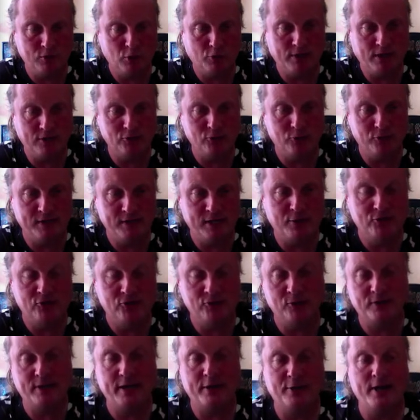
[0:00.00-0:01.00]
Okay, so there
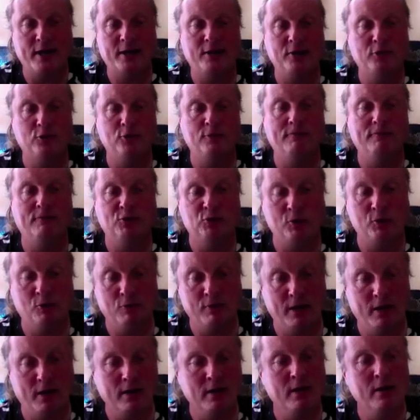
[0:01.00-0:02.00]
is a character.
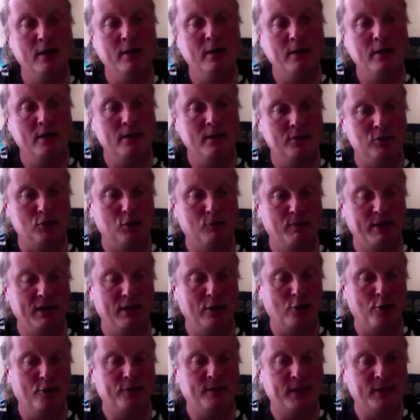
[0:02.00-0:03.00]
So so we
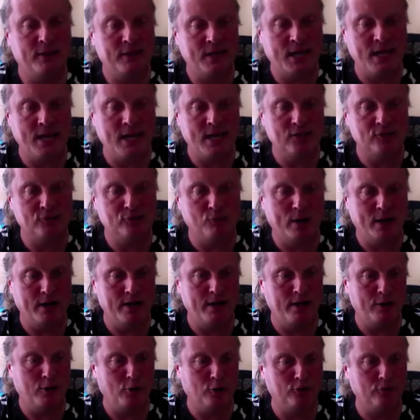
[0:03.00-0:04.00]
learned that E is
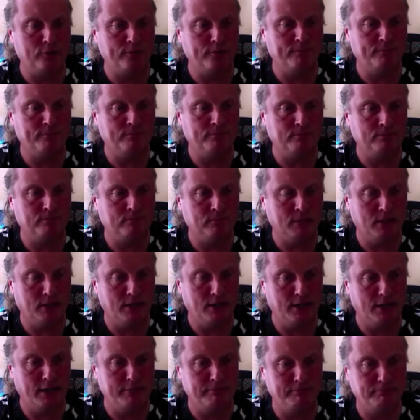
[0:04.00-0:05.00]
1 dot,
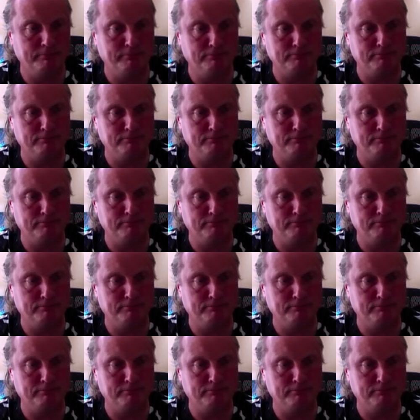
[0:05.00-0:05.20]
I